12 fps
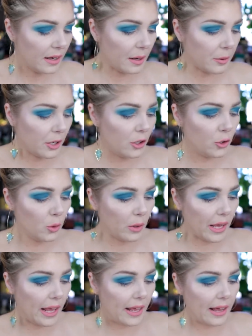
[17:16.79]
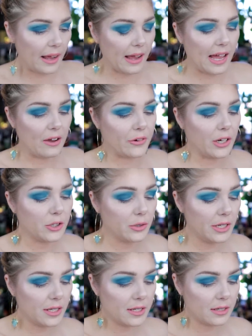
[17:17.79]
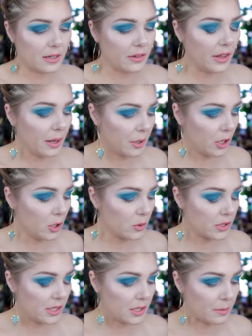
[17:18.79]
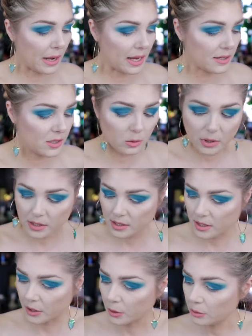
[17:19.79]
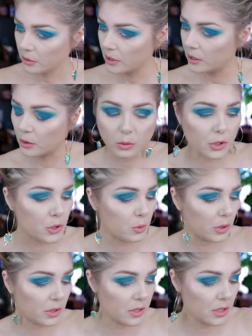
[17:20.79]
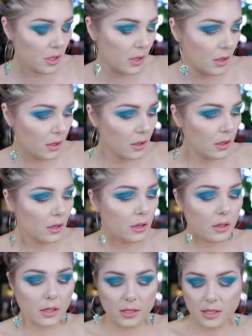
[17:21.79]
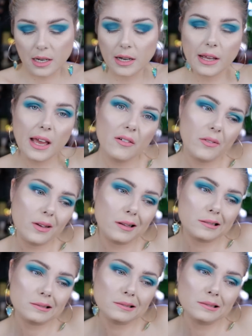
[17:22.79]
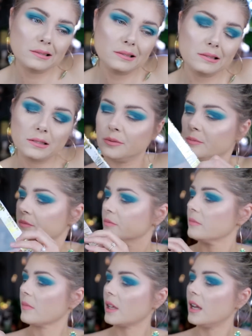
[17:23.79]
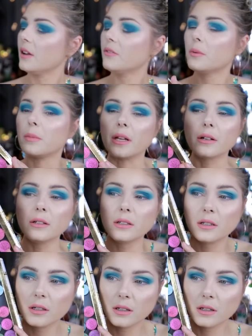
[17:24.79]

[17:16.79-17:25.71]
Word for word: I'm gonna do a half cut crease. I think I'm gonna use these pastel ones. I don't really know which ones, because I have uh, I have them here.